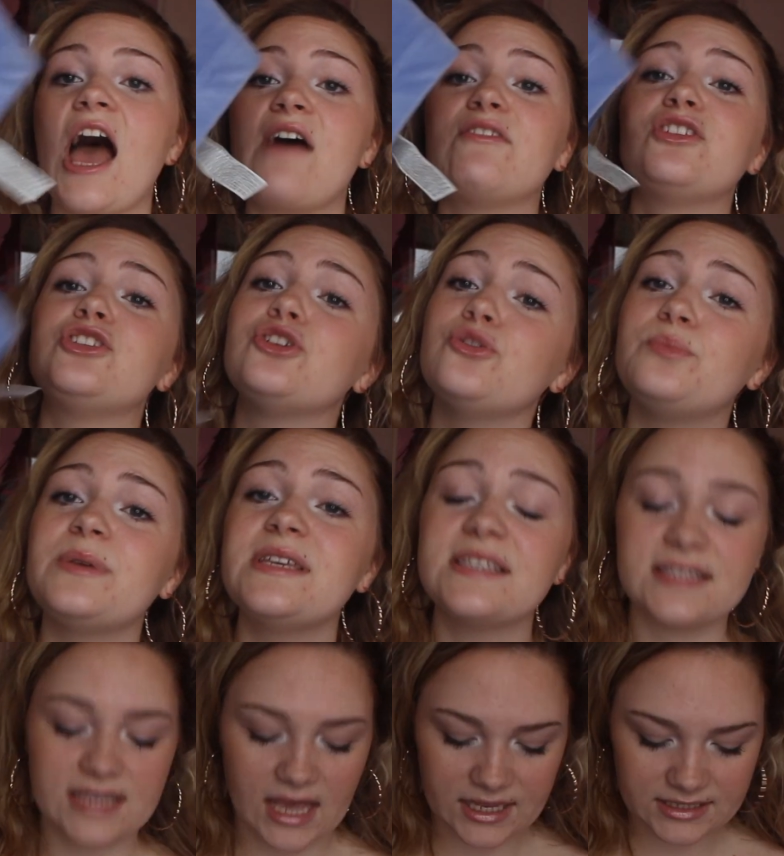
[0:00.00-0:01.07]
I have a
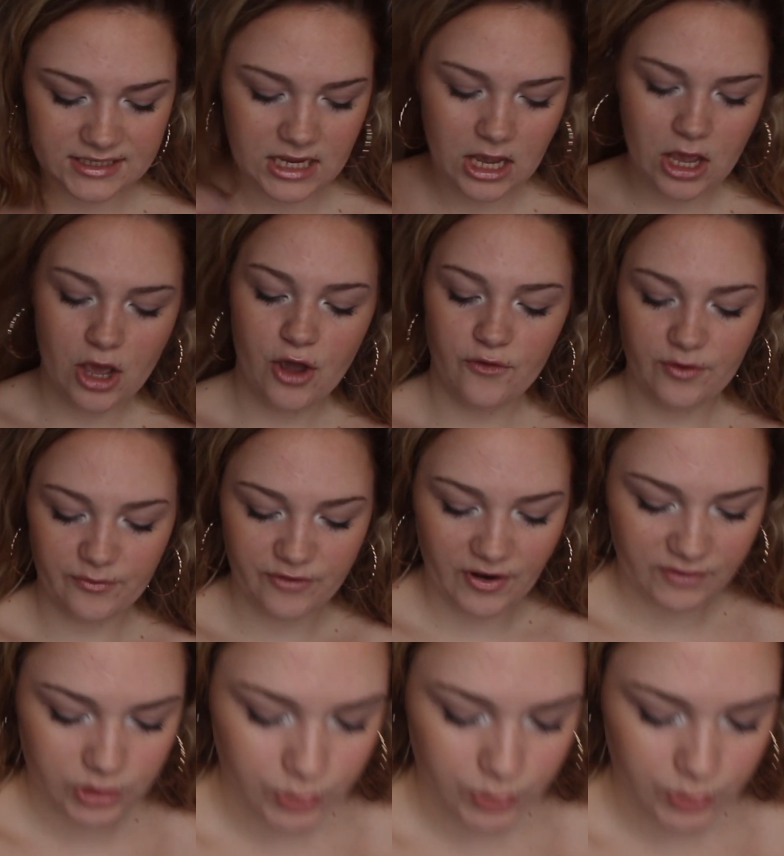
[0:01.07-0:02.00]
two-piece set from Forever